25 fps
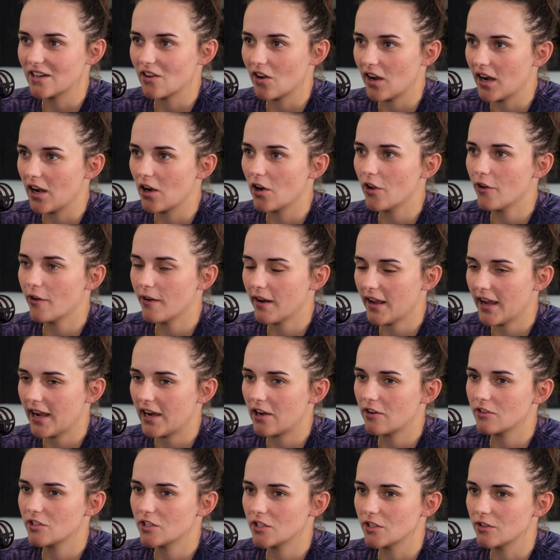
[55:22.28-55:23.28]
Yeah. I learned
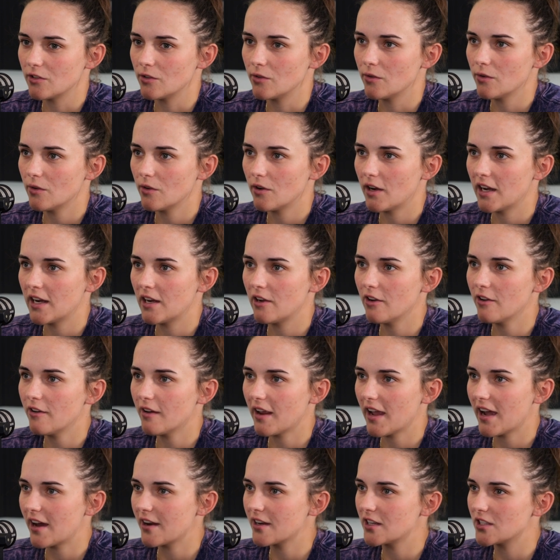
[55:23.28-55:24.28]
how
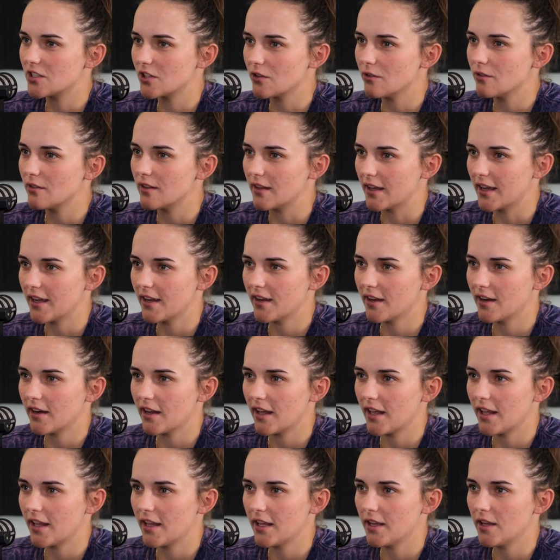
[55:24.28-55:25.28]
to do that,
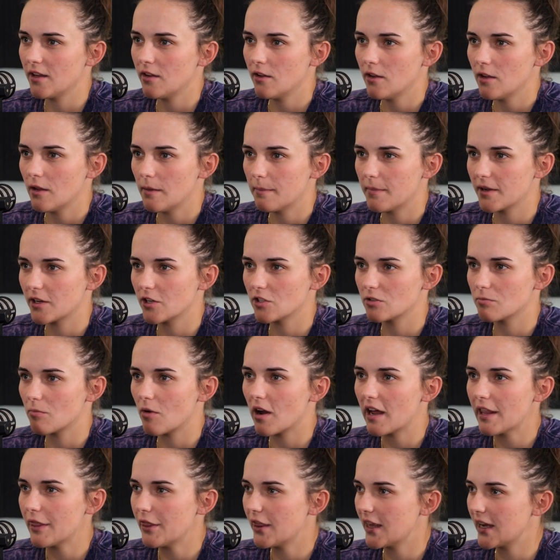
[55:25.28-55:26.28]
and because
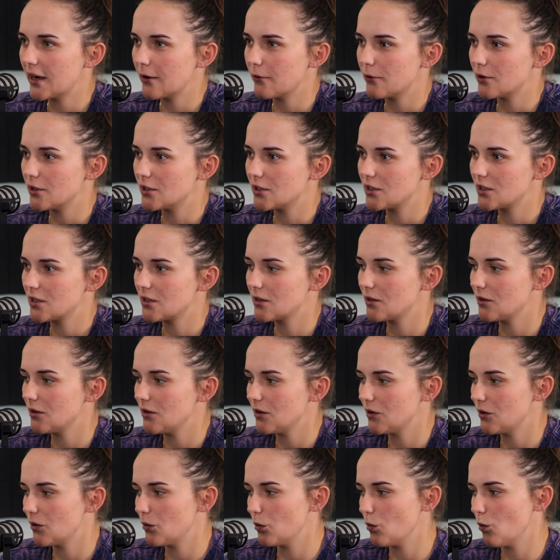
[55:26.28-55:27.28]
my thing was,
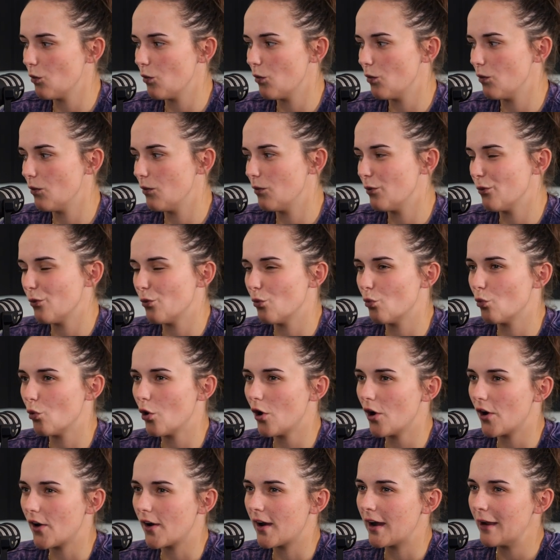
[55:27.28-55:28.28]

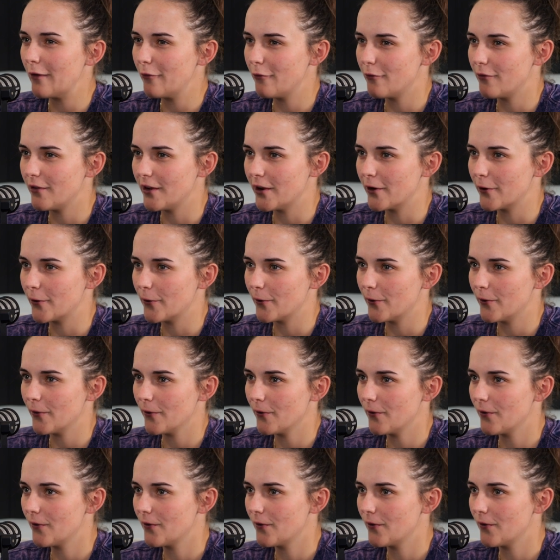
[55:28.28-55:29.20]
what I feel